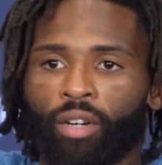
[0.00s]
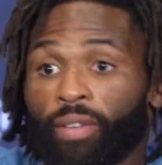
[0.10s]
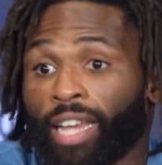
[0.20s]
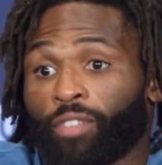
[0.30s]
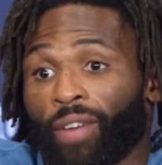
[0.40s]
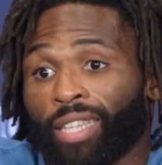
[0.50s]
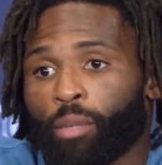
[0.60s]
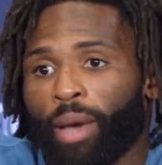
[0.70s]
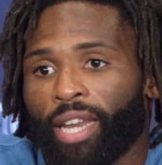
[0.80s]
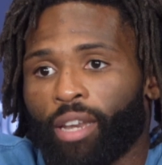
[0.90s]
like fight
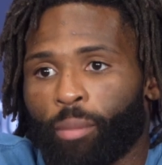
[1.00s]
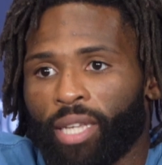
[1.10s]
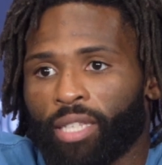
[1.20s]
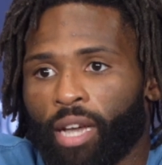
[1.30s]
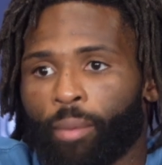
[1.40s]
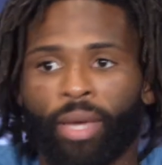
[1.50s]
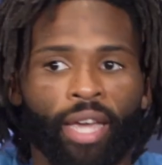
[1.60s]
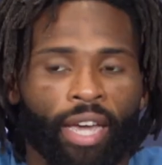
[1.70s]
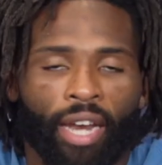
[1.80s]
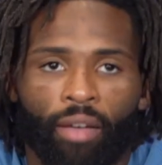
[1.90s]
somebody in the meantime.
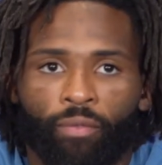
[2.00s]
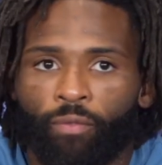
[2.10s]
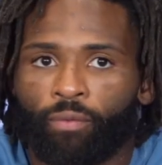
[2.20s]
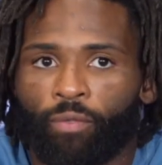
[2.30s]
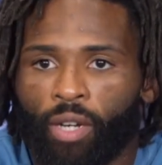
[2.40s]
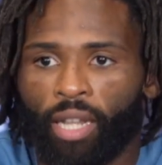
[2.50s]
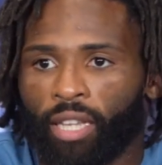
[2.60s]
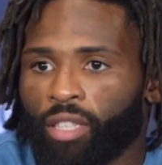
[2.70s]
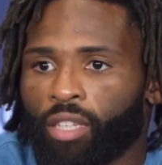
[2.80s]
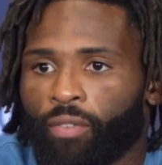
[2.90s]
And I felt
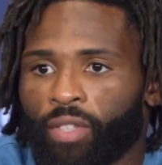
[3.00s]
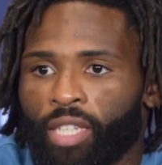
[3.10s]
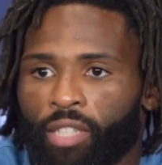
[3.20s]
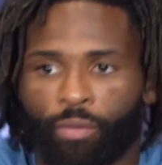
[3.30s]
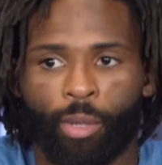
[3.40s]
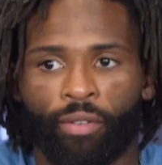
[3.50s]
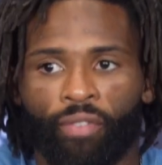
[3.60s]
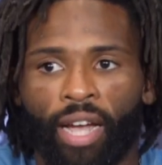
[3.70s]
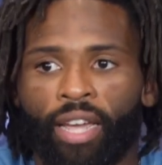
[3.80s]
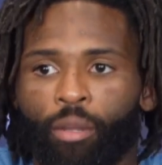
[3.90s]
like the toughest test for me to
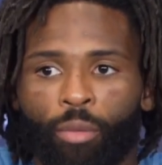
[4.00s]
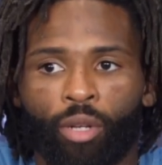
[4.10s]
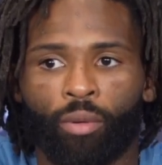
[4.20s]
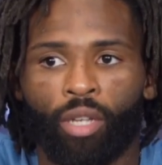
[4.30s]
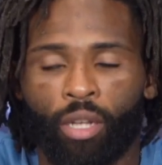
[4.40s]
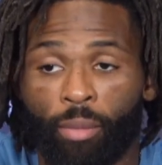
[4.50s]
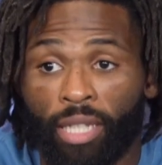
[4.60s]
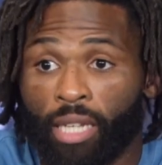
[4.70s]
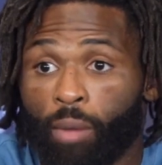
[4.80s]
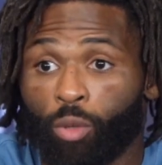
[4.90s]
fight in the
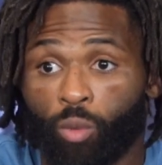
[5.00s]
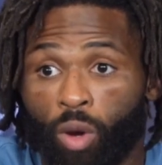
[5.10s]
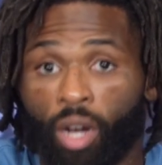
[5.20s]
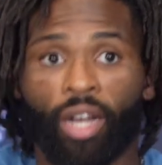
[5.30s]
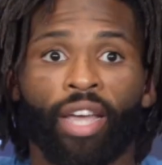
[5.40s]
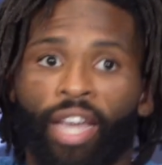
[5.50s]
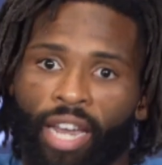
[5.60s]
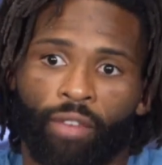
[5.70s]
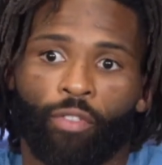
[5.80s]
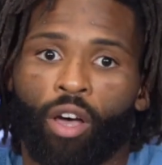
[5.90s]
meantime was Juan,
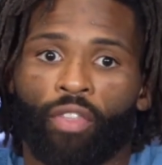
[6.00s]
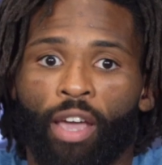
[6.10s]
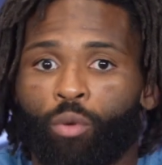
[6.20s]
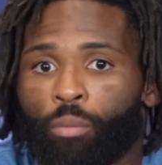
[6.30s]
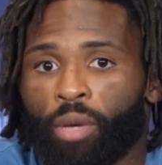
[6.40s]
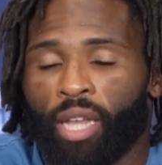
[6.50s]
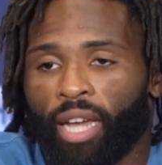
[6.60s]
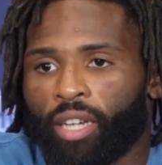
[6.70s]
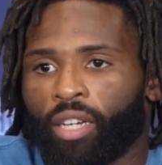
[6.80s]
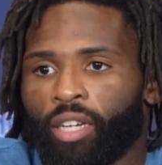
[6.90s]
and I thought that would be
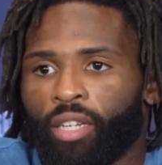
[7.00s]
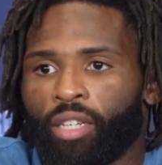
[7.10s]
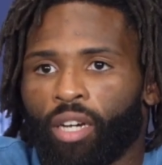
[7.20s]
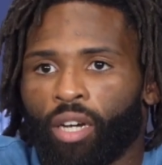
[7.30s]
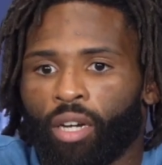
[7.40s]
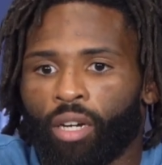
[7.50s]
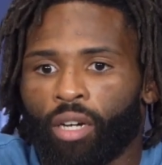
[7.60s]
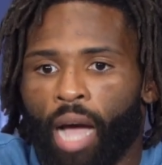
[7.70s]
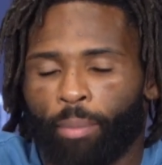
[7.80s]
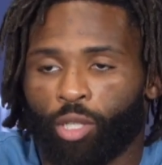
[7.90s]
like a good
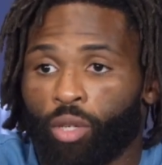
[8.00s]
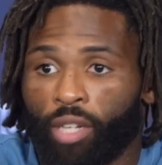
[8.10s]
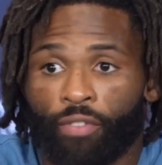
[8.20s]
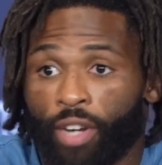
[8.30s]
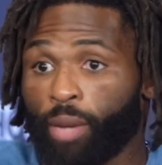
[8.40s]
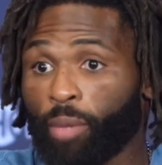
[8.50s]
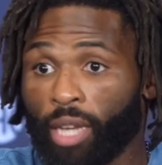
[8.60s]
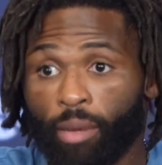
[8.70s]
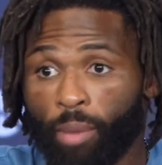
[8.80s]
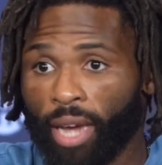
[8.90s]
opportunity for him to
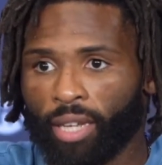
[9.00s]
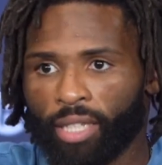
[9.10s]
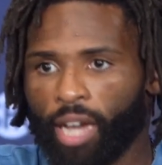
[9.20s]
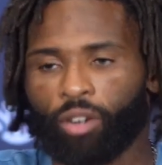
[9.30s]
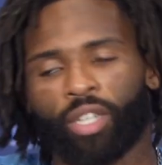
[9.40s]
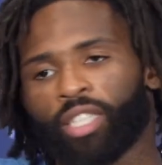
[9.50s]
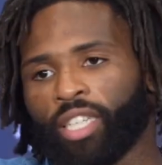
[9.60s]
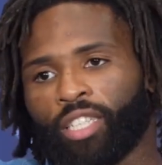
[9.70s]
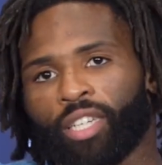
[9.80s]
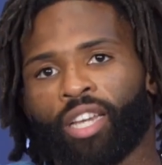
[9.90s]
get back in title
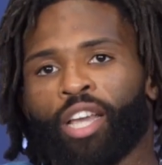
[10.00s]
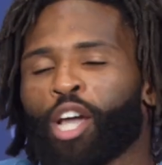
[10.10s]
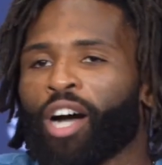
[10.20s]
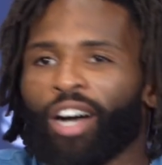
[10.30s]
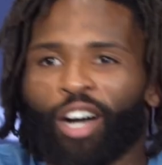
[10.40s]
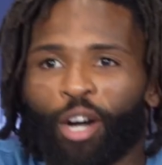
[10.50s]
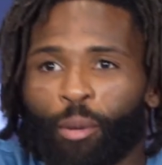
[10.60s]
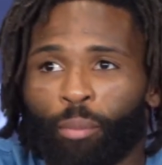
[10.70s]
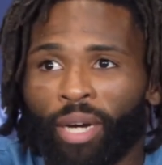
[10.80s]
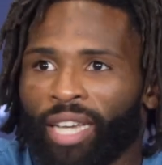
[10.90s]
contention.
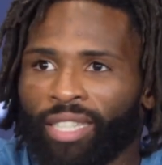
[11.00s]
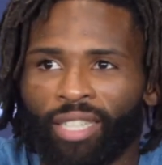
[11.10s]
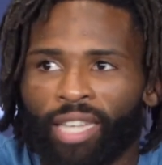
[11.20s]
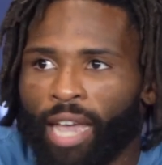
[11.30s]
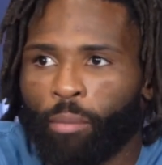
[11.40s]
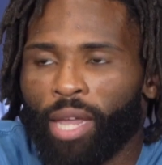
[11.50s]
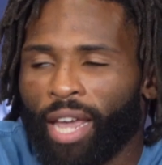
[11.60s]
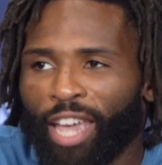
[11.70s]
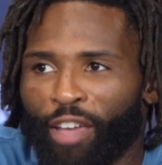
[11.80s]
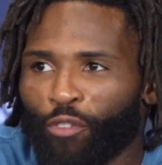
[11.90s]
But he just gave me
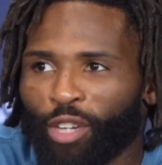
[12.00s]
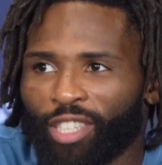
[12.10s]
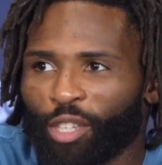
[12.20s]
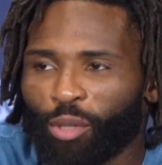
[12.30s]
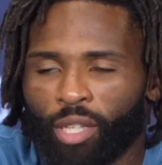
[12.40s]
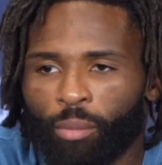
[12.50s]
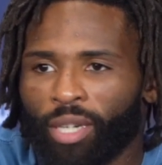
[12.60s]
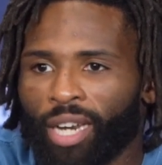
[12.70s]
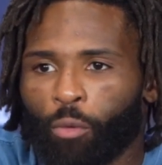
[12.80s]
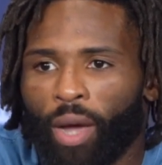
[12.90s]
like every excuse in the
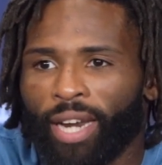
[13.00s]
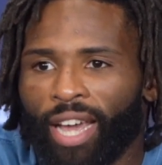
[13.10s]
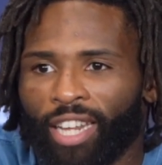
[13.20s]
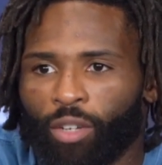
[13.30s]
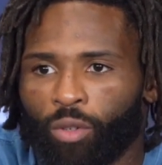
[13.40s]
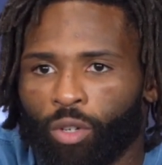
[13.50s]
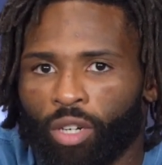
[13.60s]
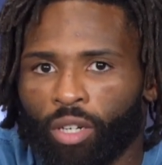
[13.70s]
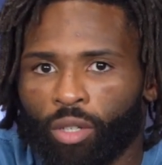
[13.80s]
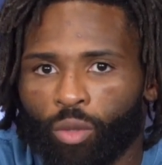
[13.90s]
book
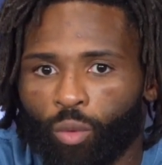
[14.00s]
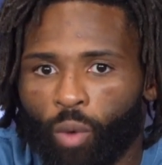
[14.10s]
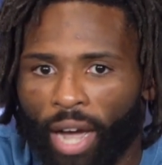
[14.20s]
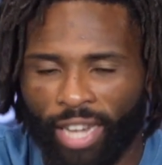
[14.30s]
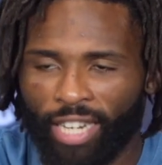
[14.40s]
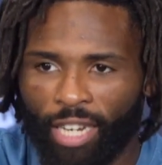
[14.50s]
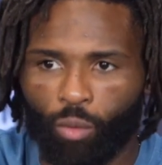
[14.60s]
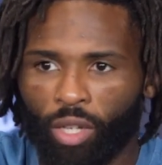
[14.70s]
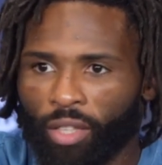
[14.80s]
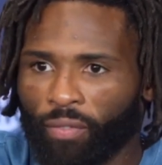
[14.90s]
why he
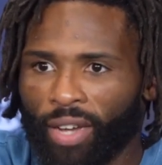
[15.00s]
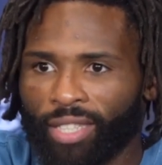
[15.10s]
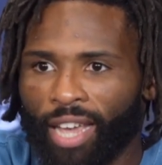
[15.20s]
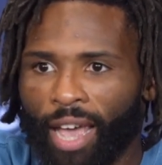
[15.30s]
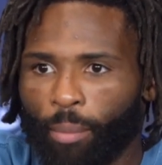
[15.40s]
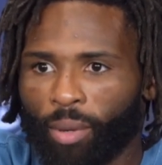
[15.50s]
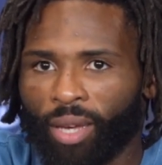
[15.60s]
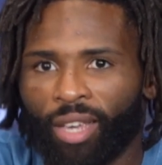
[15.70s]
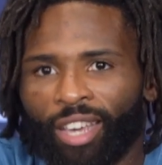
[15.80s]
didn't want the fight to happen,